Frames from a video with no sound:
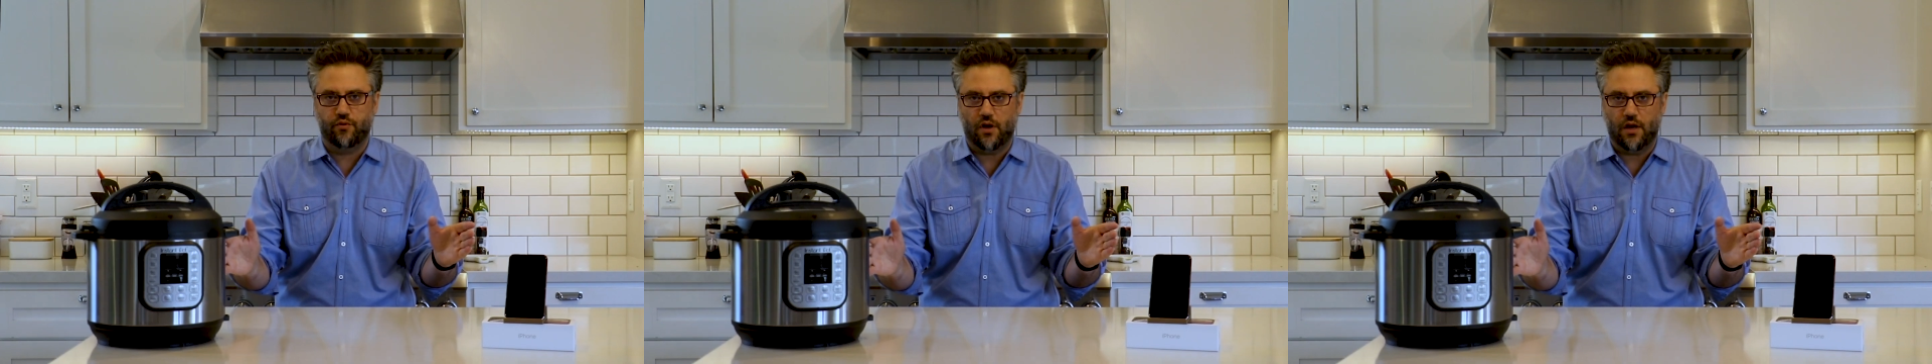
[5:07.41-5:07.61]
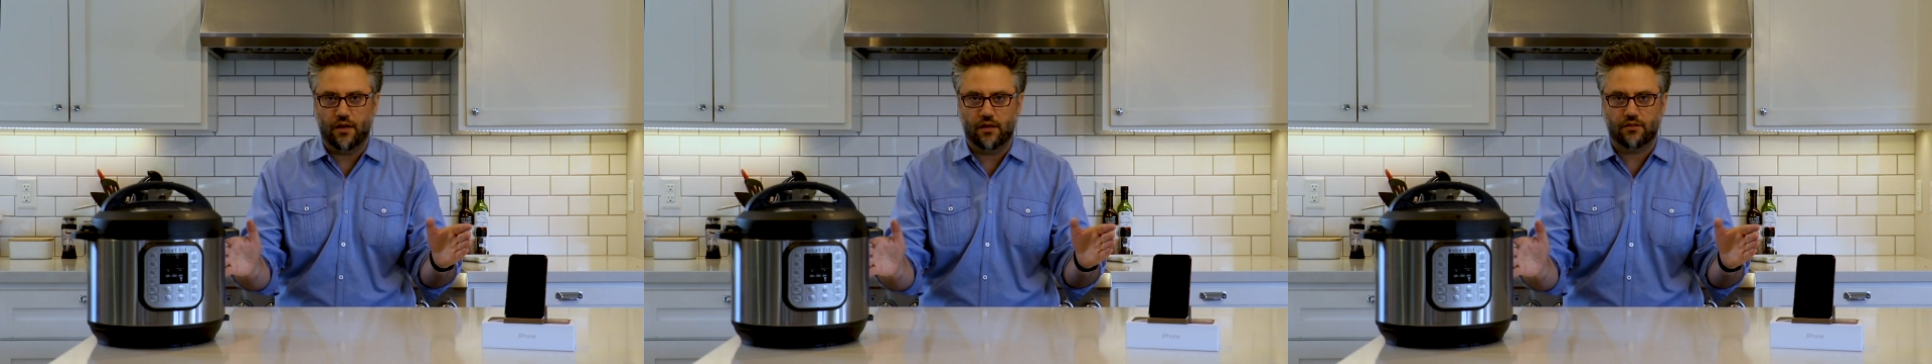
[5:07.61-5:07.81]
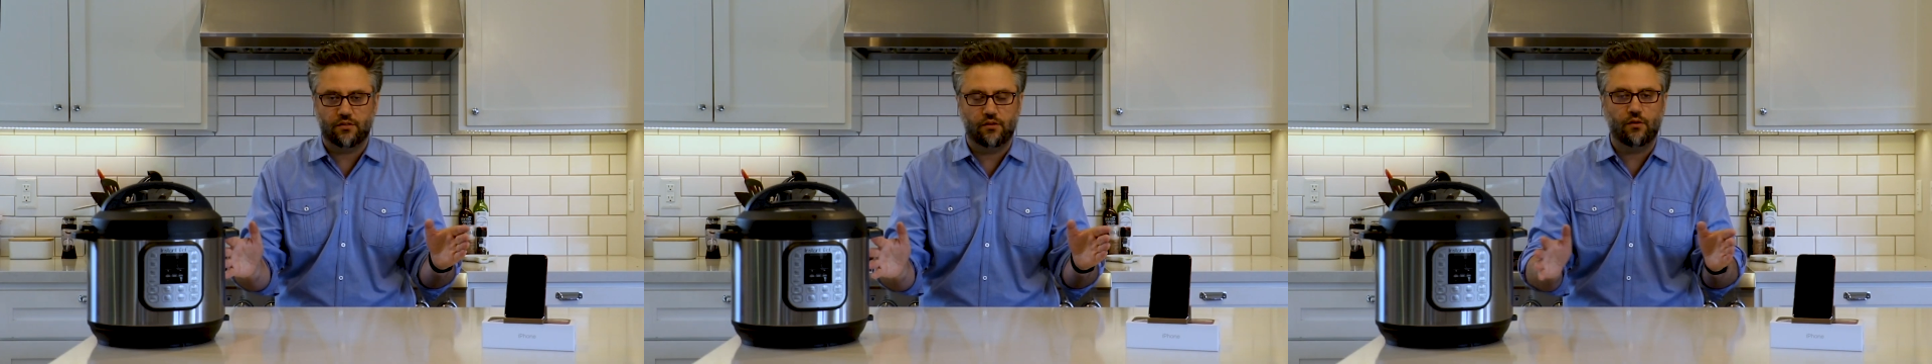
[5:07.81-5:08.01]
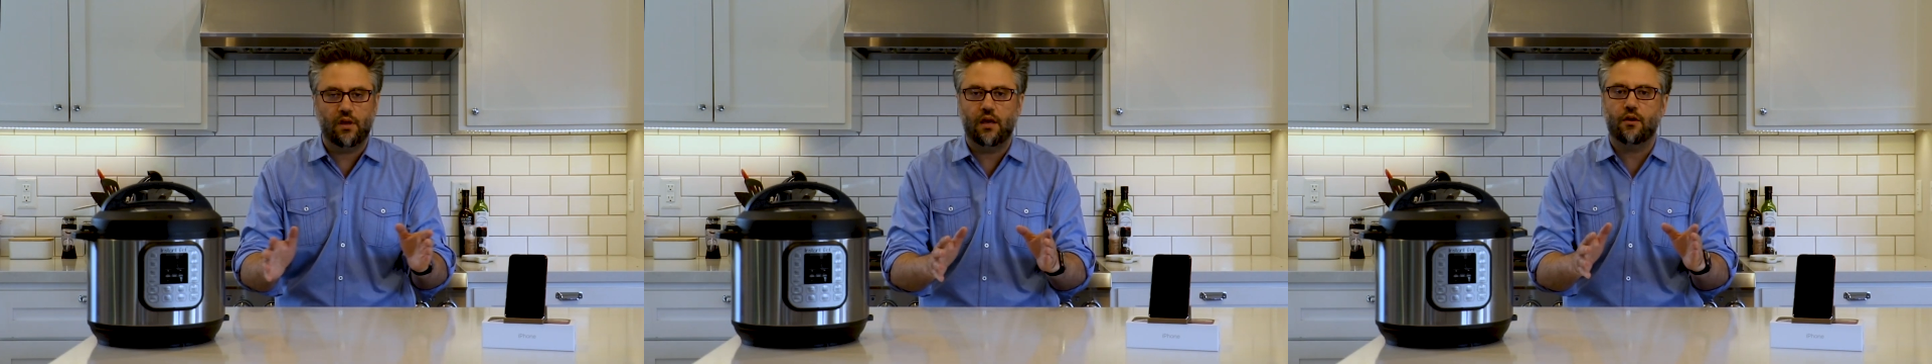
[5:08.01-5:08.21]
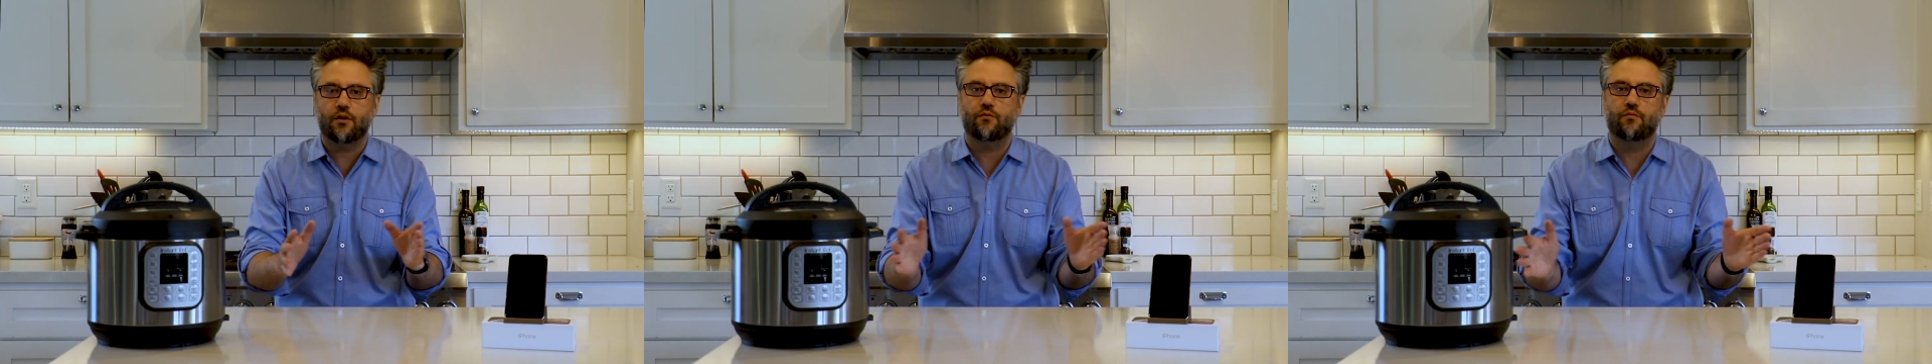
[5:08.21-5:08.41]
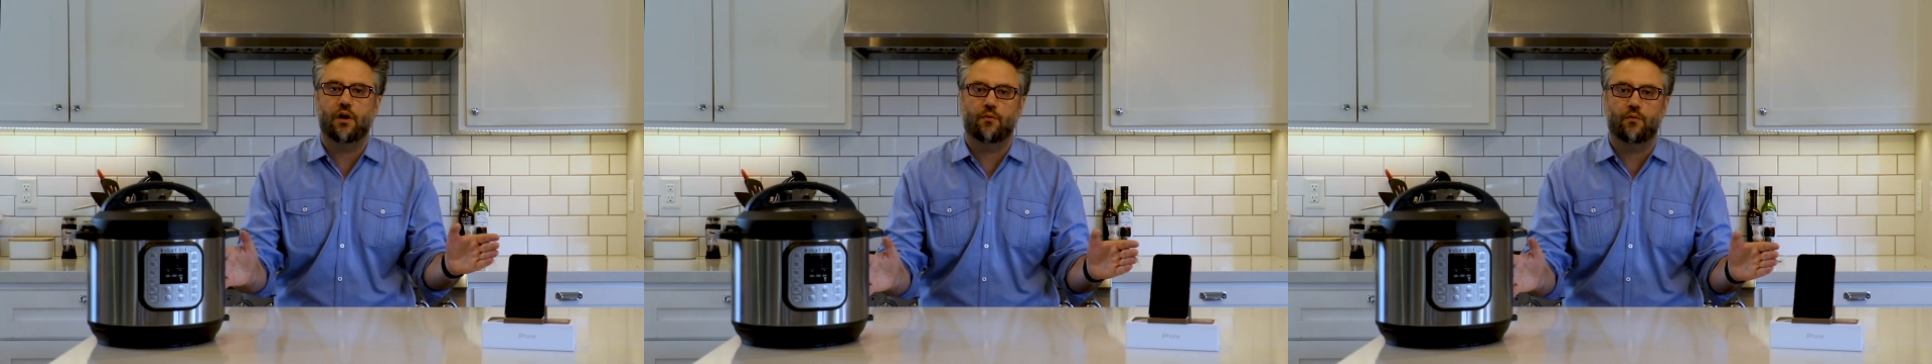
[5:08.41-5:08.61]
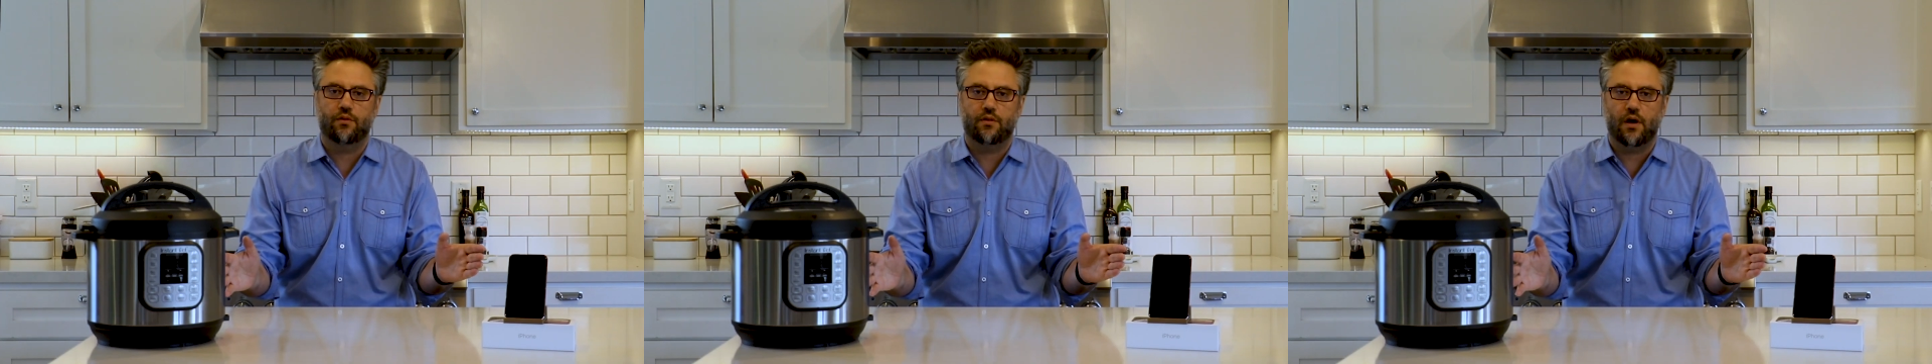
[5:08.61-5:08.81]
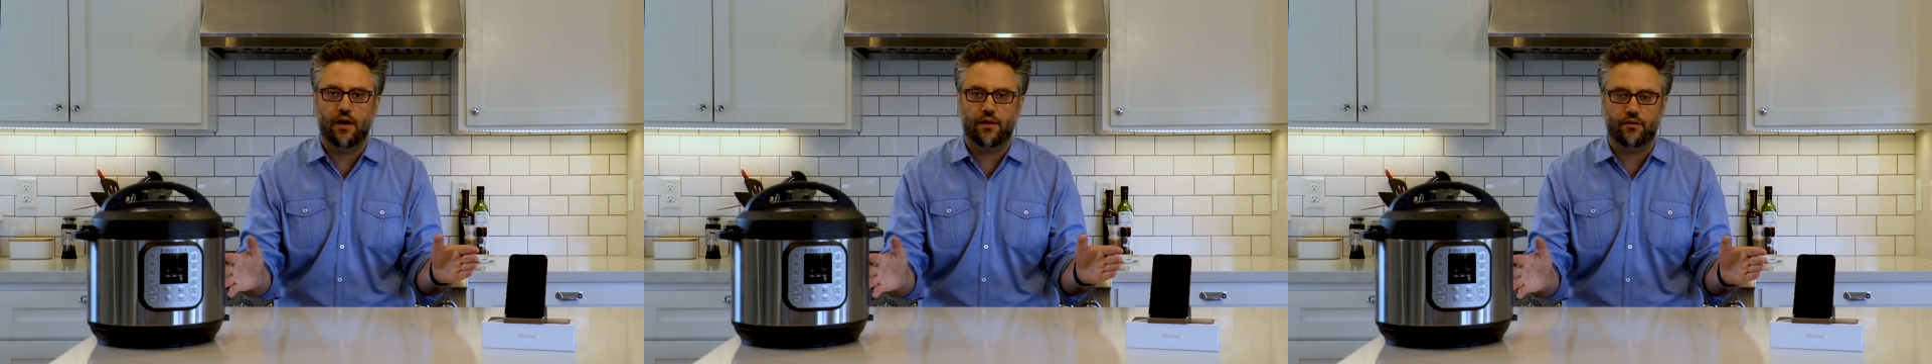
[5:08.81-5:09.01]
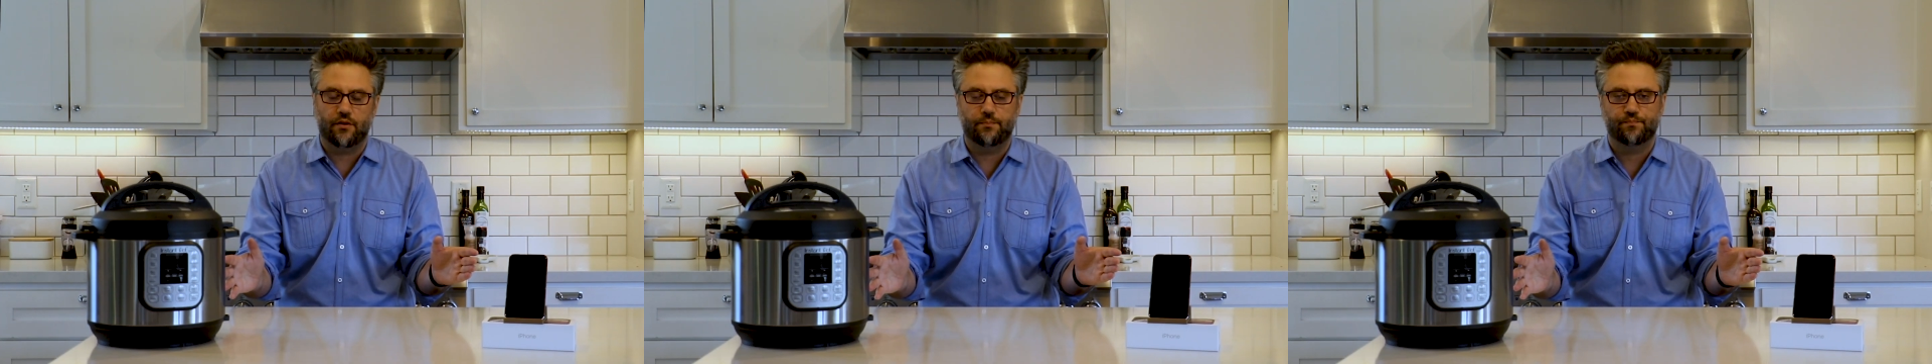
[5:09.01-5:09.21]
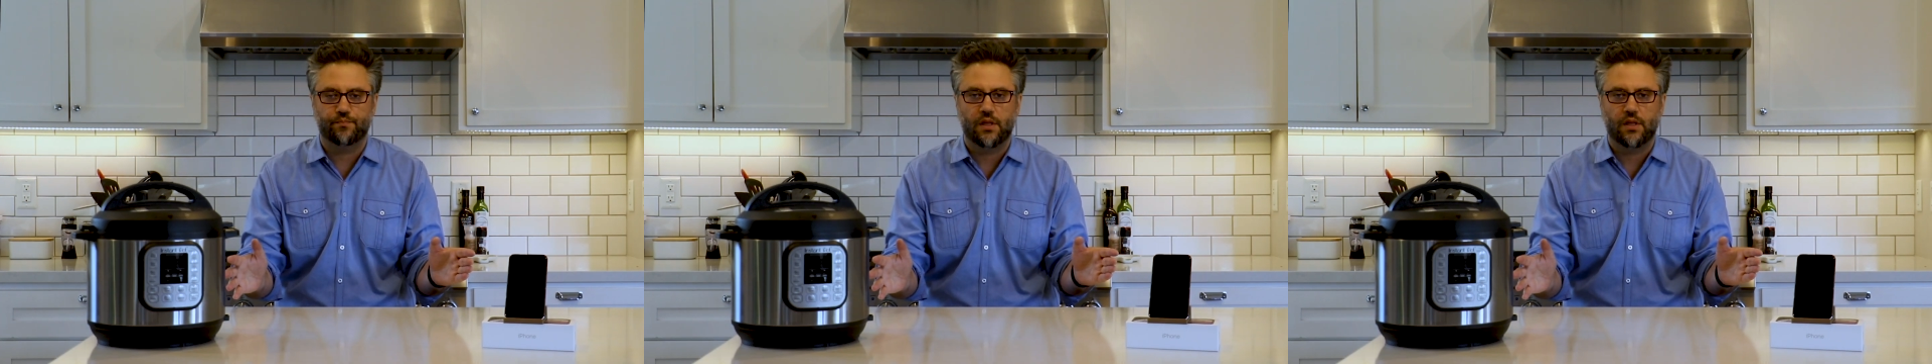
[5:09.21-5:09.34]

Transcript: products. You can't go wrong with either.